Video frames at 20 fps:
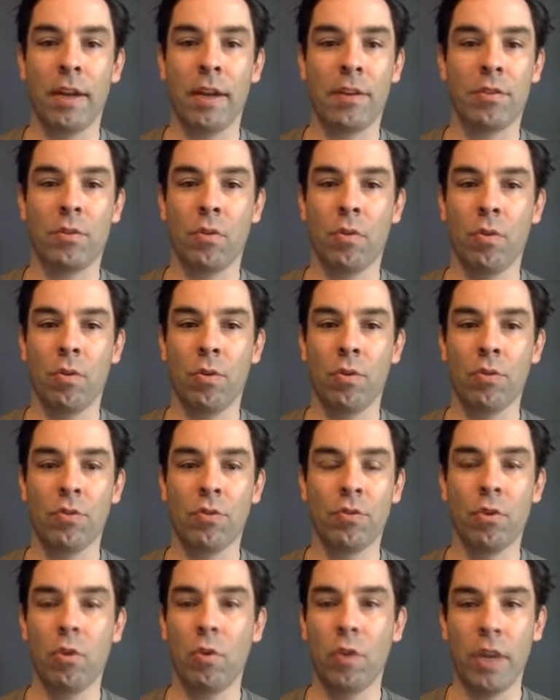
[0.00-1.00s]
So there's
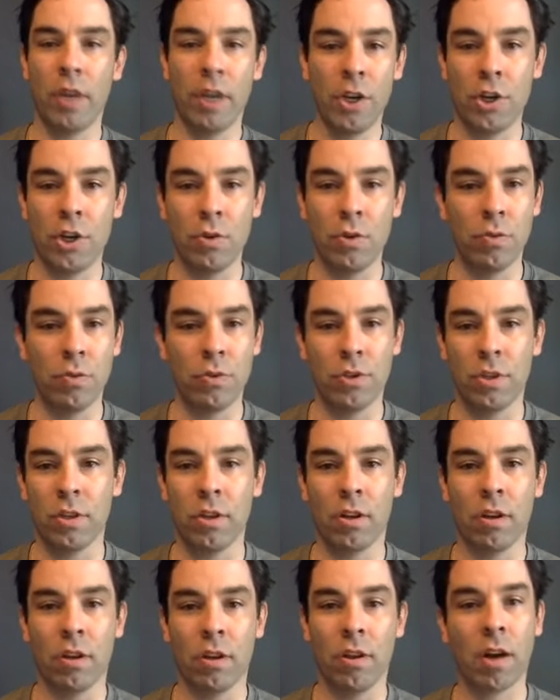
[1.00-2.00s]
no issues in the
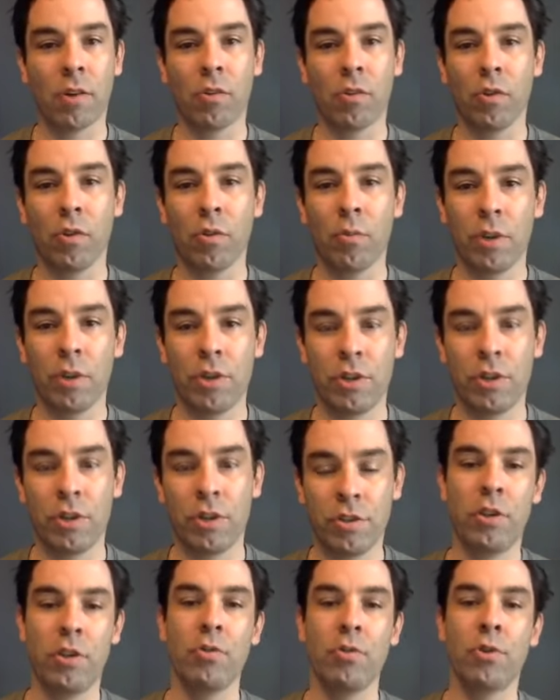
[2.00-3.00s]
locker room, which is a
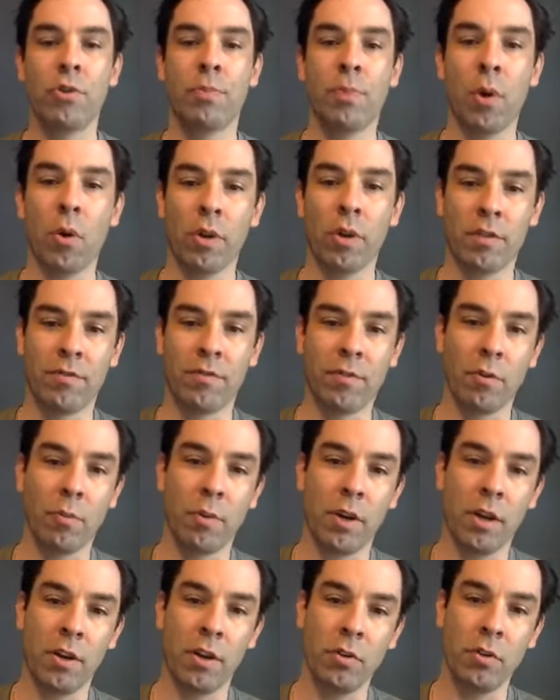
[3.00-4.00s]
huge bonus for
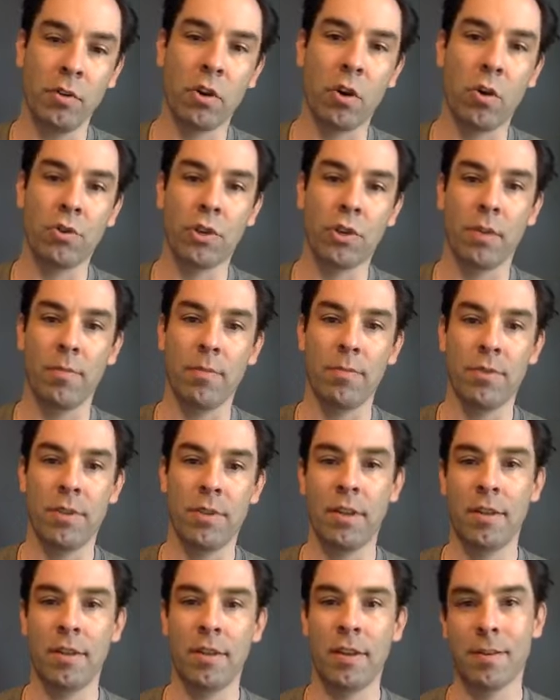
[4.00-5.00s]
when a new coach comes
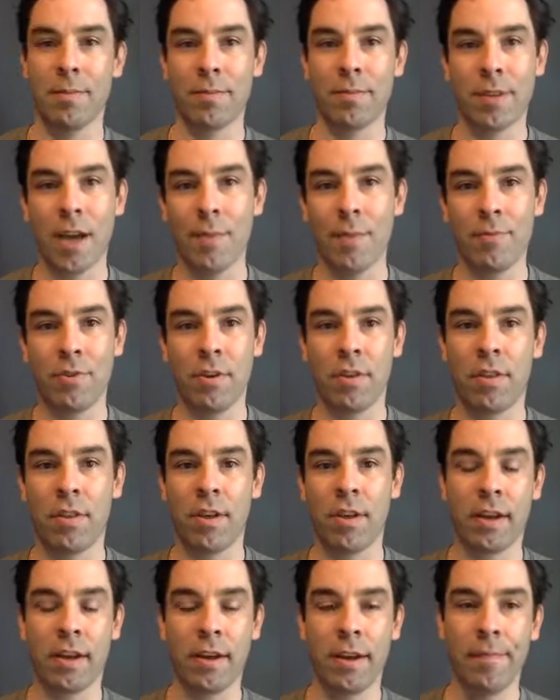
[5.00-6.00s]
in, that sometimes you
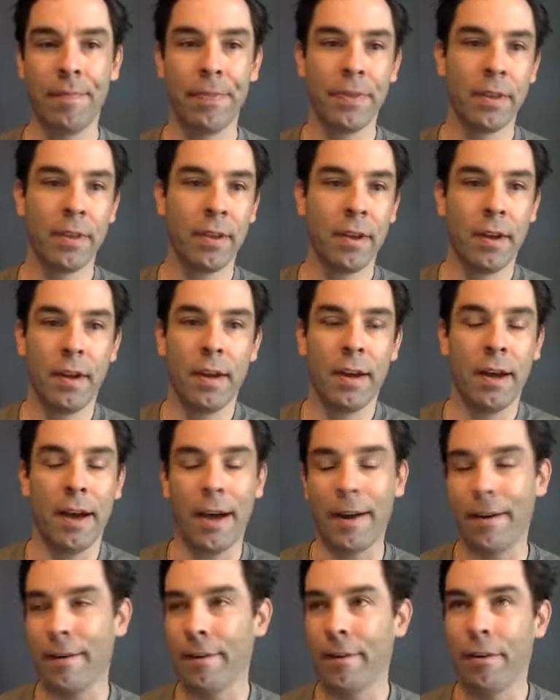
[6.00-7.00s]
think, I
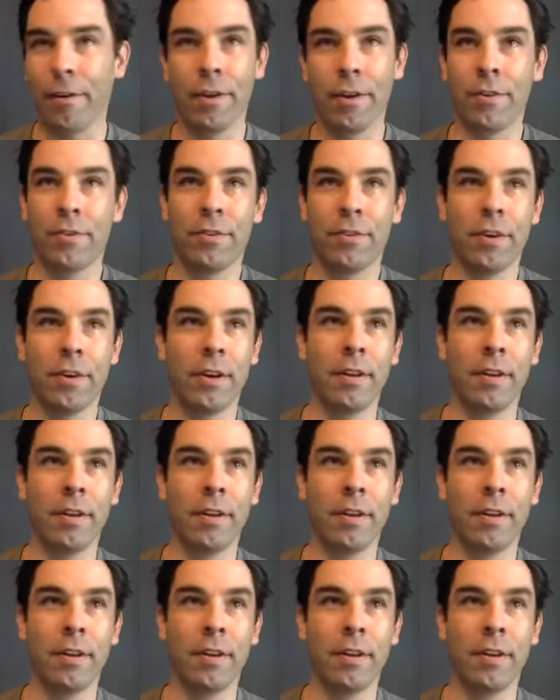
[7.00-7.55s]
don't know, there's